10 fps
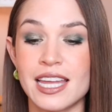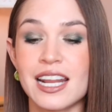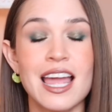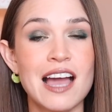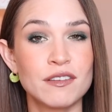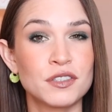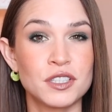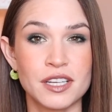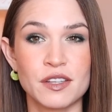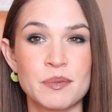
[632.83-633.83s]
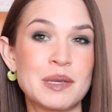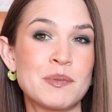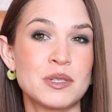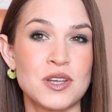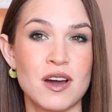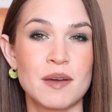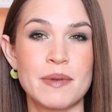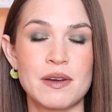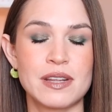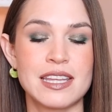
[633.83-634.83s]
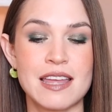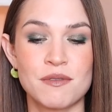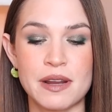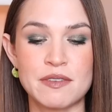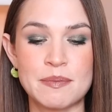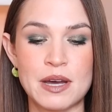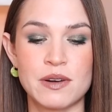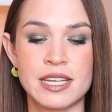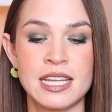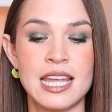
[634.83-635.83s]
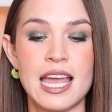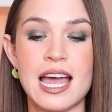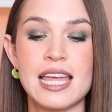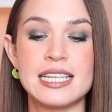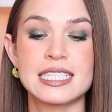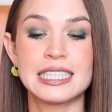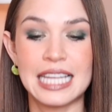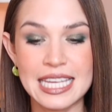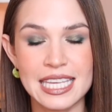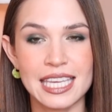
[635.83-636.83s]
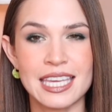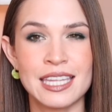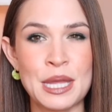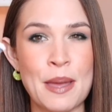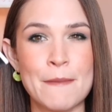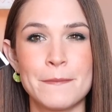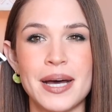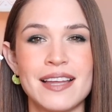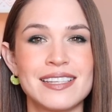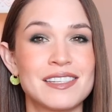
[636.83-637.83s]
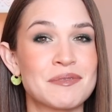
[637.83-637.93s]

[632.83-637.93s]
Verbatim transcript: And I have heard other people talk about it and rave about it and like it, but